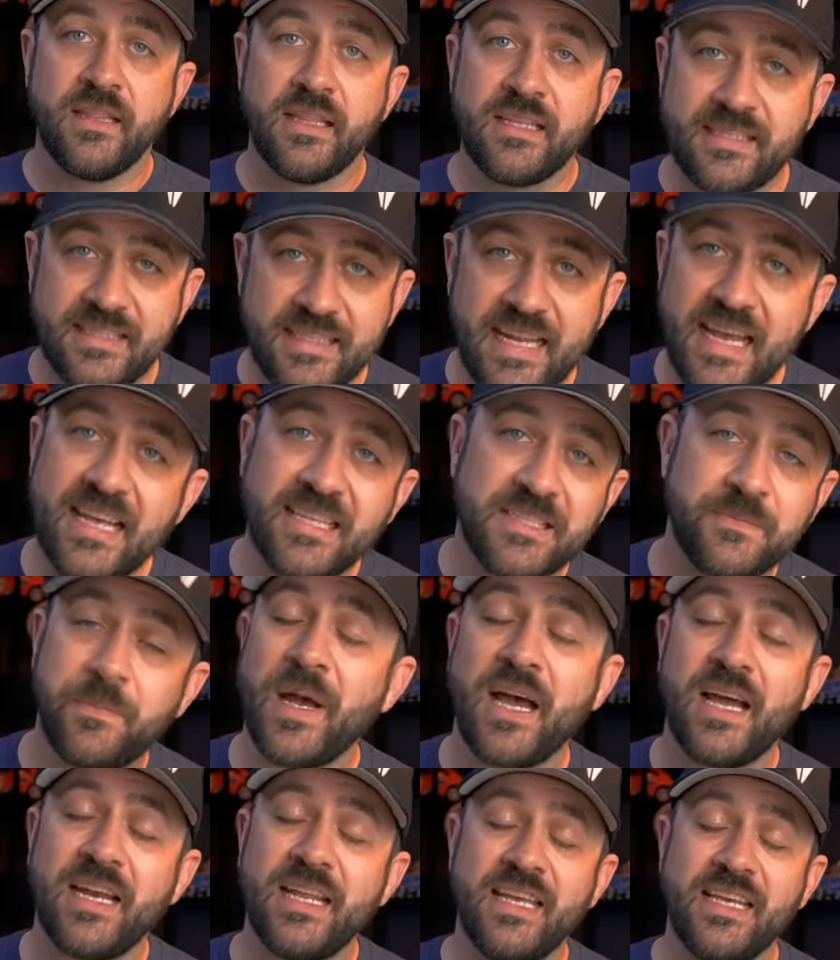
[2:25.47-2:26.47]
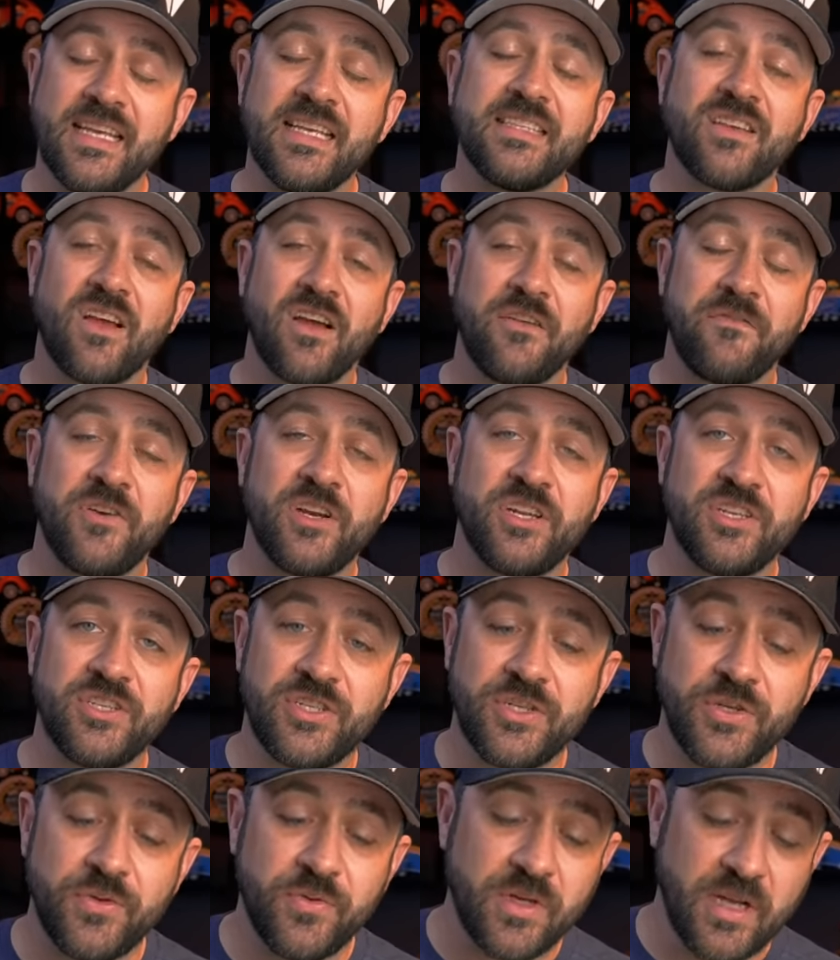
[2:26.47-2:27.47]
The Stance body is offered in
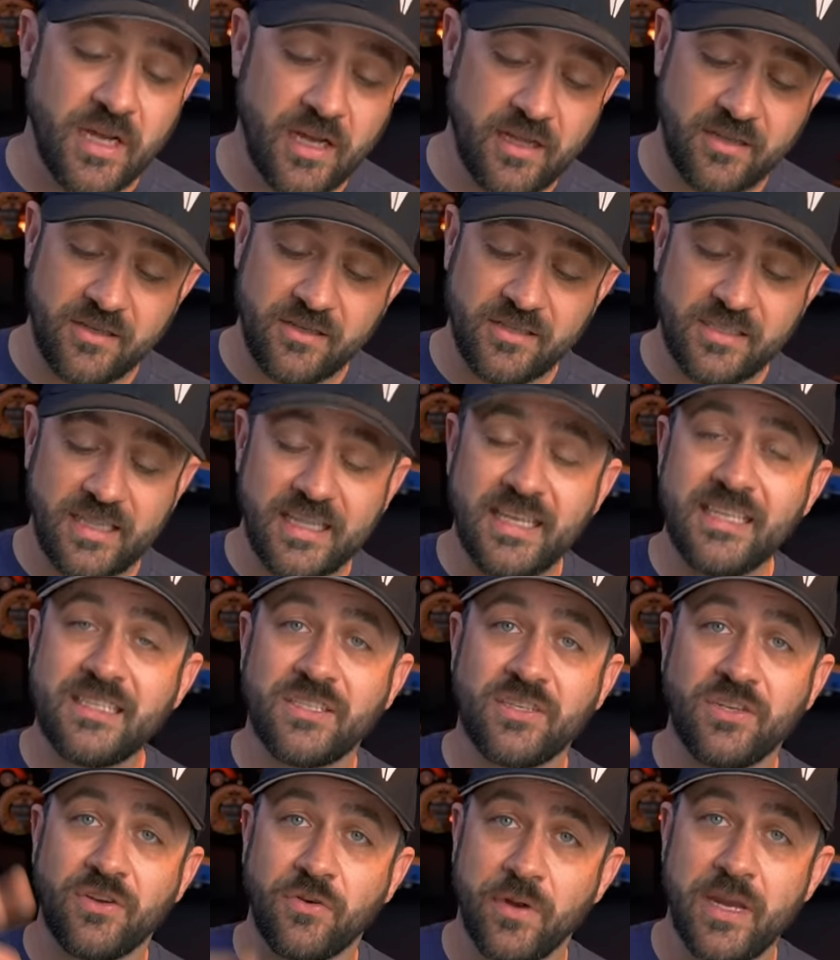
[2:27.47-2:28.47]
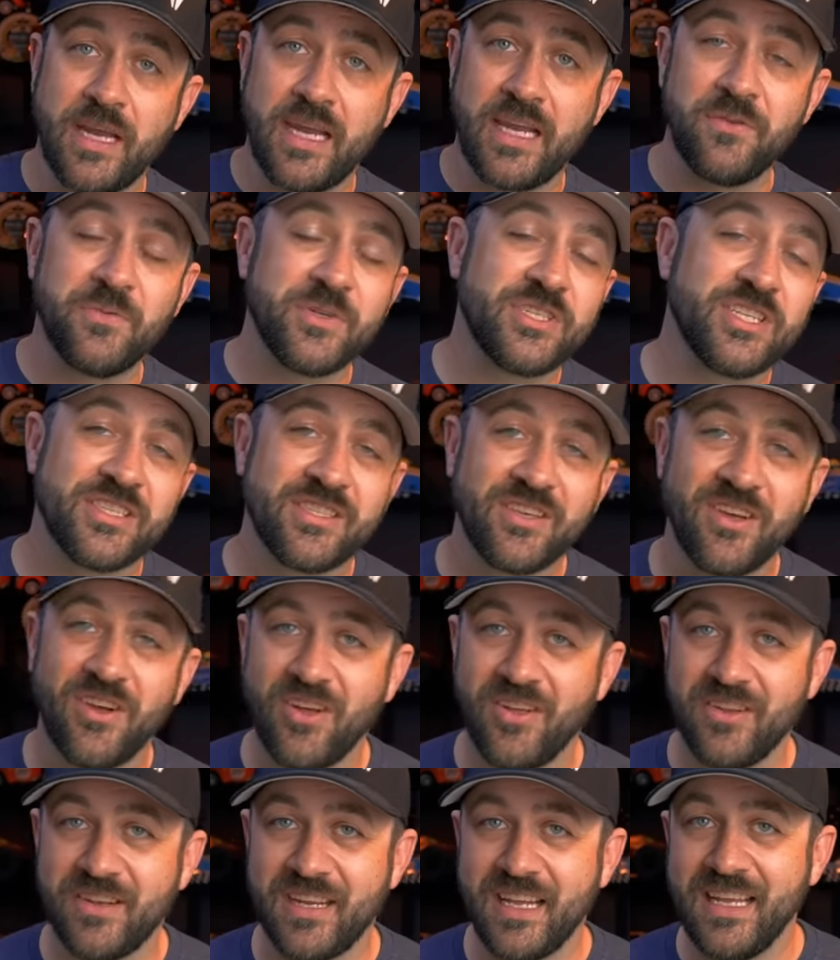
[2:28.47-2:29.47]
two colors. This green, which is
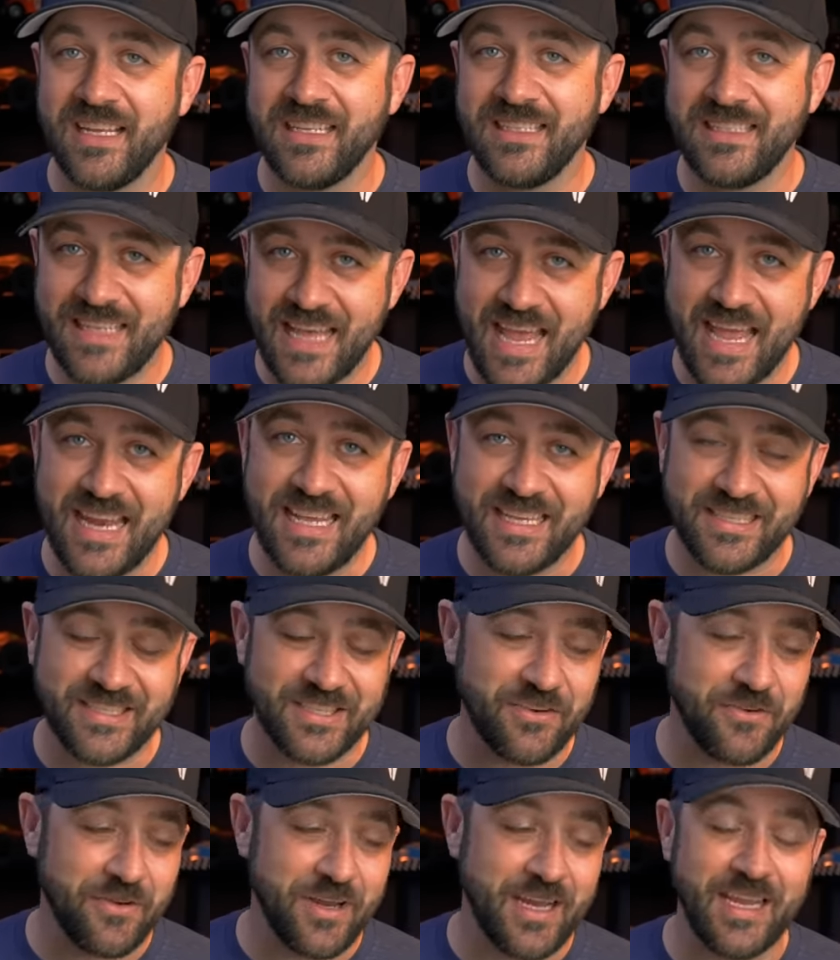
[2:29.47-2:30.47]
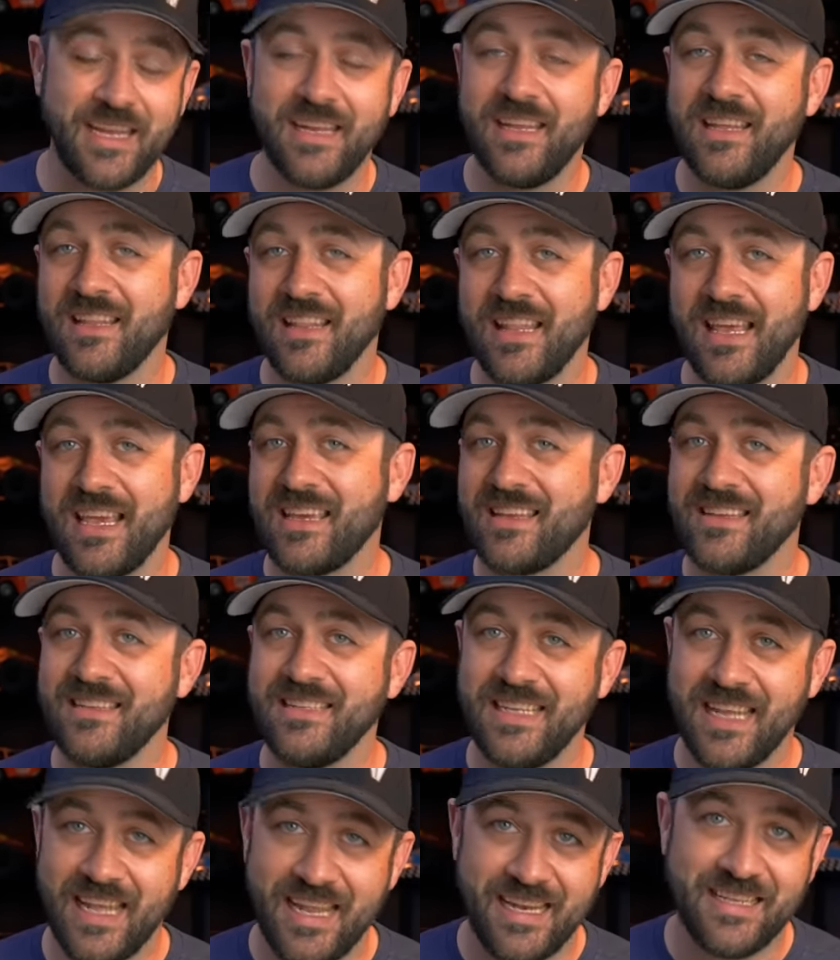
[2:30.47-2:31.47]
called tennis green, like
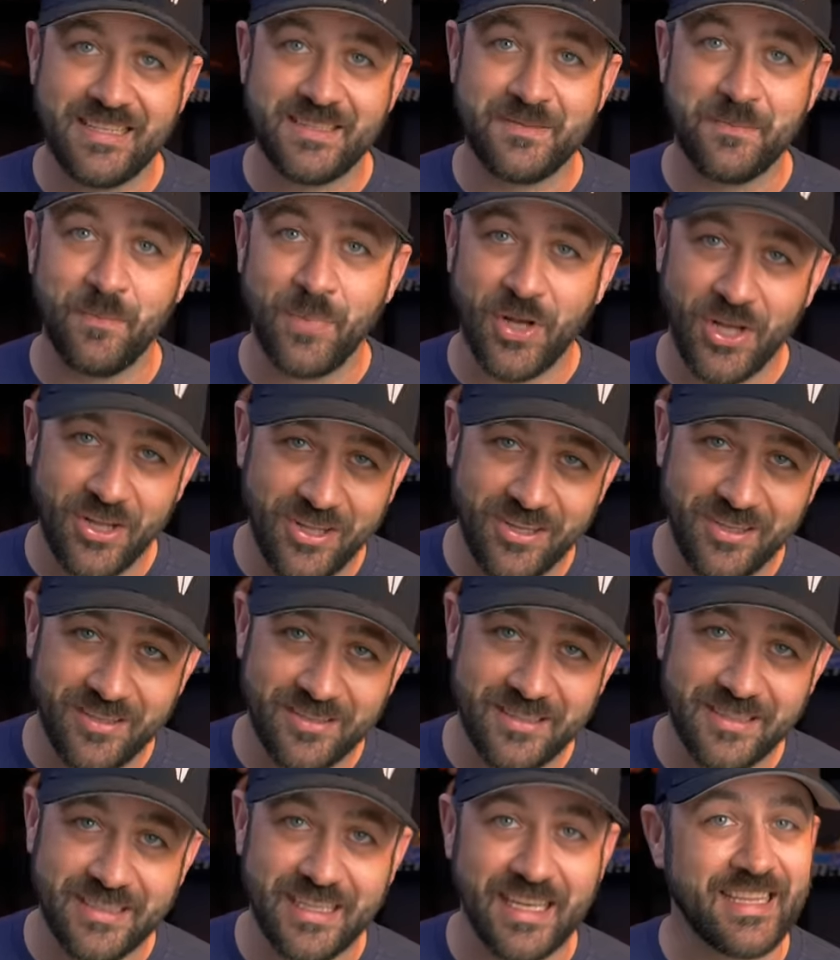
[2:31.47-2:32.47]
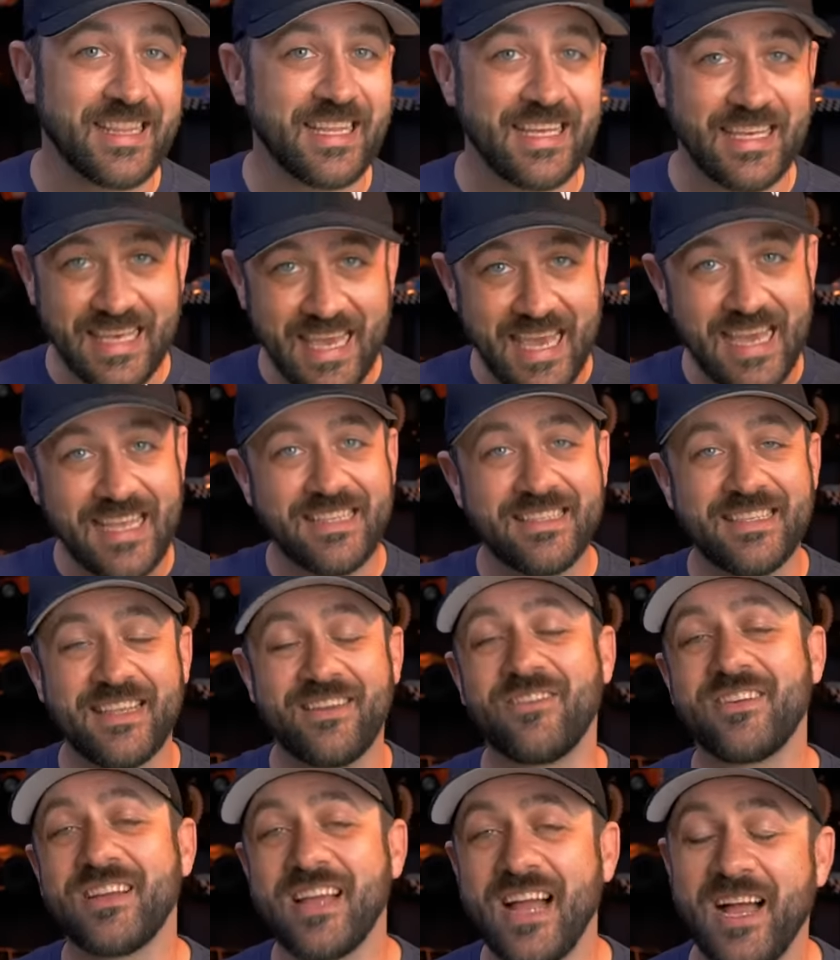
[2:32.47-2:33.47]
tennis ball, like the gates that
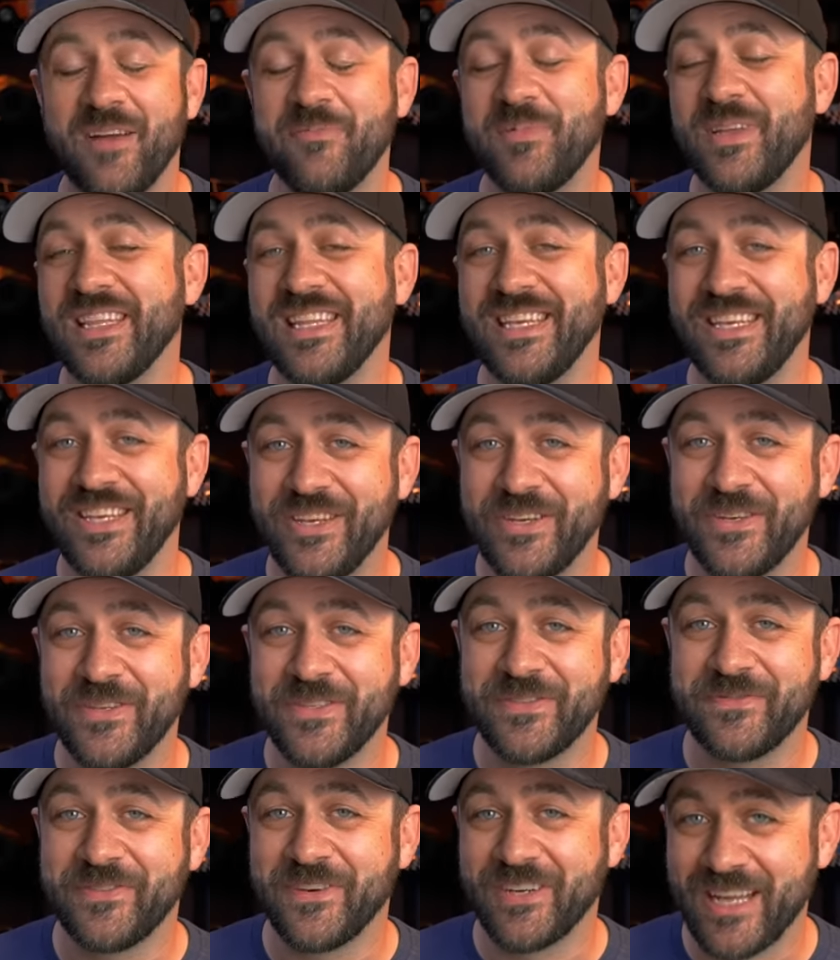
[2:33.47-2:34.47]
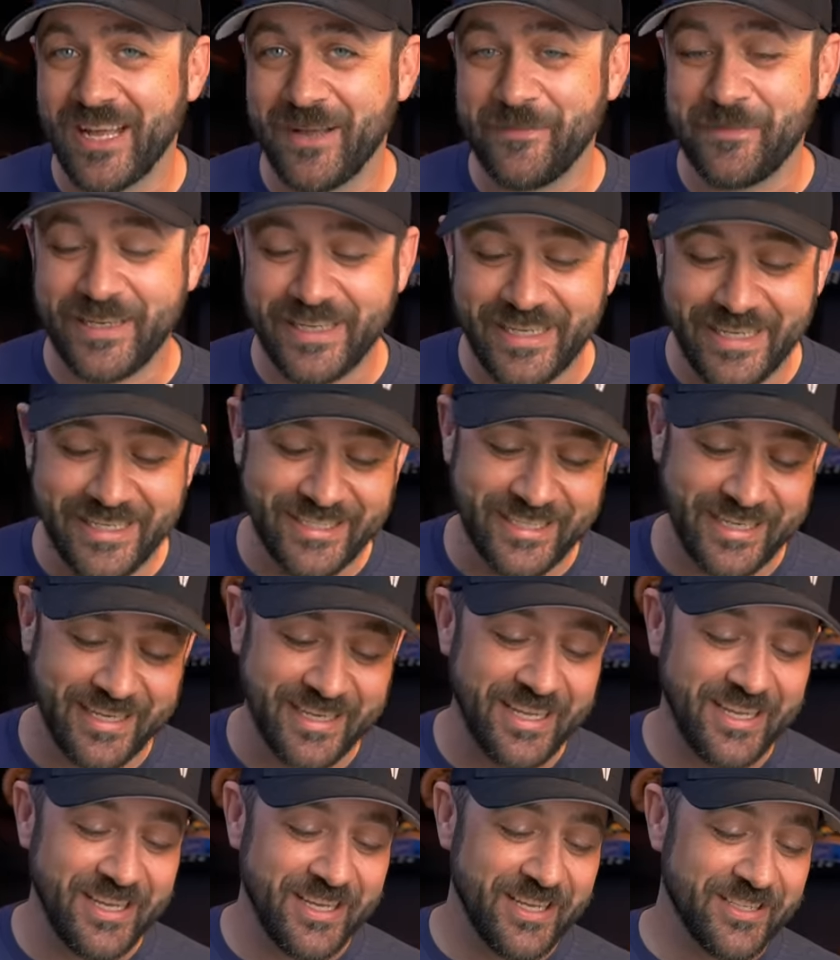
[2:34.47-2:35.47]
are commonly used for competition.